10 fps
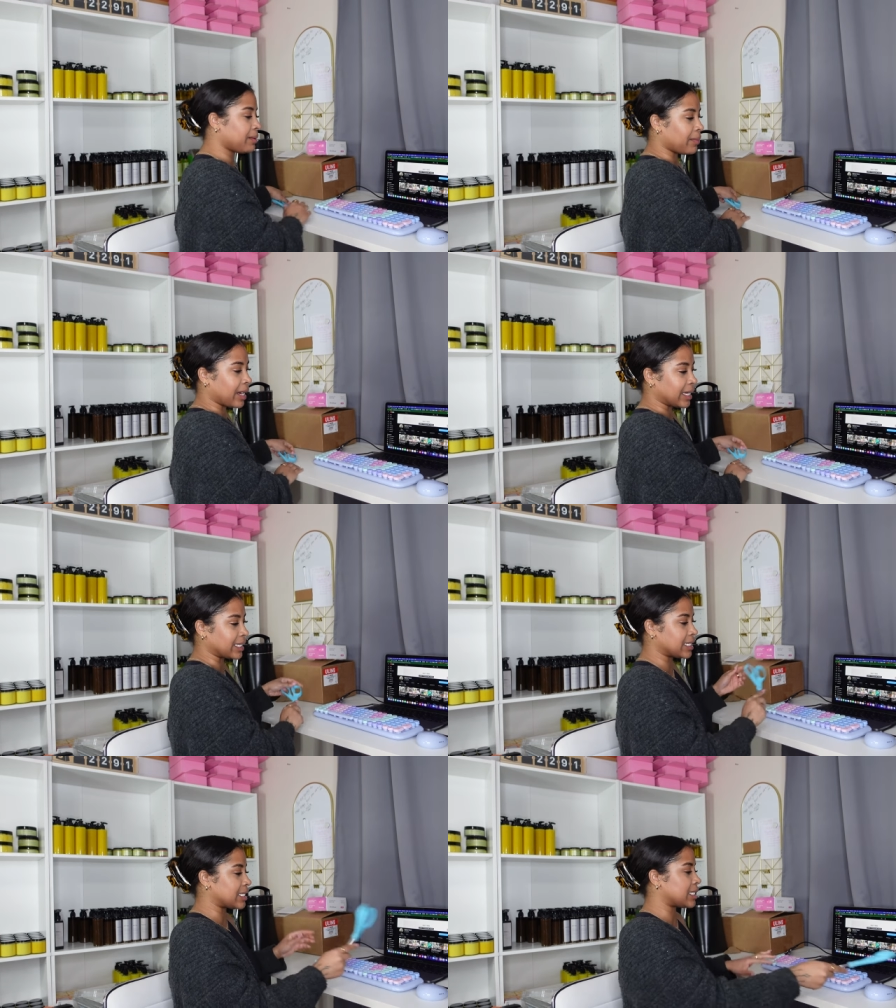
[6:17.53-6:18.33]
in
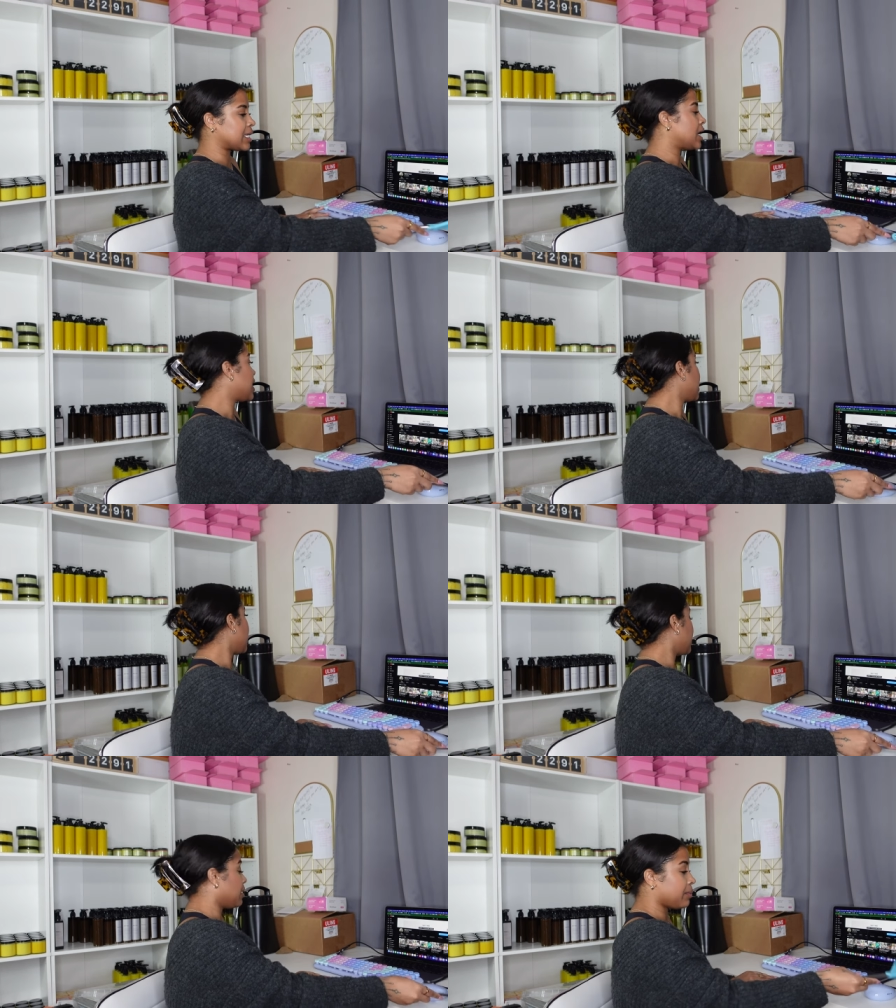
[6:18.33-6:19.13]
mind.
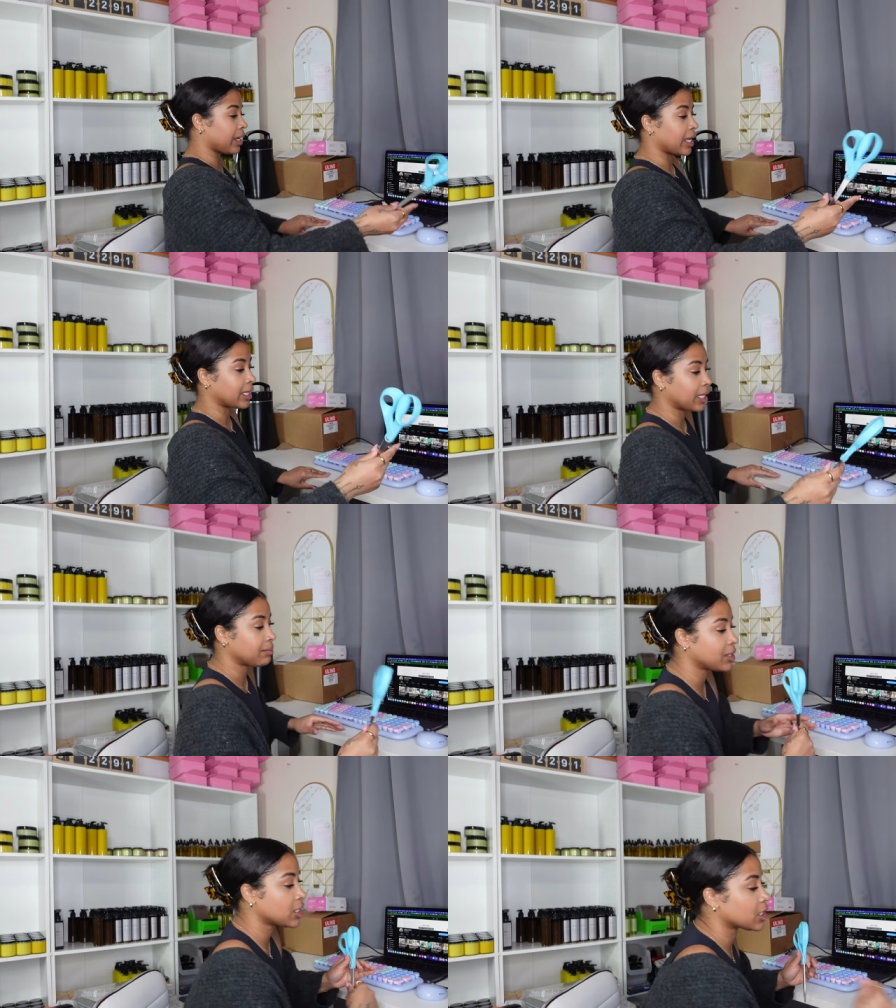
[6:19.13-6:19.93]
But yeah,
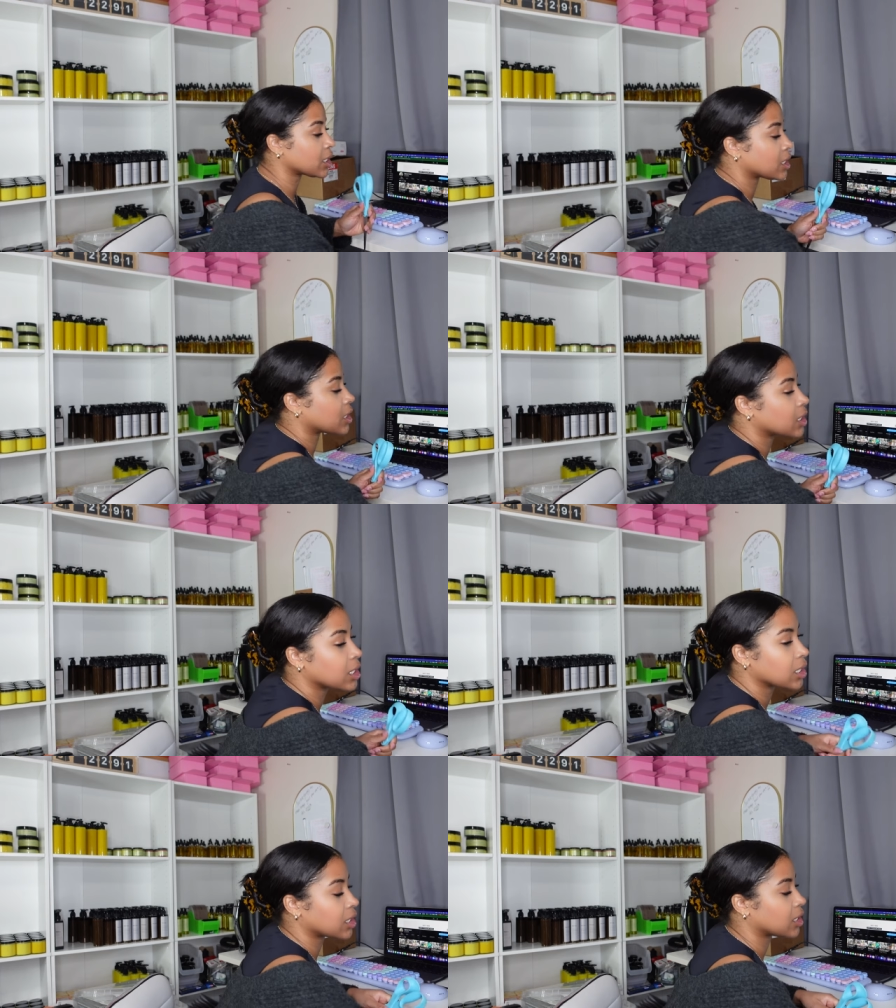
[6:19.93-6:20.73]
let me just,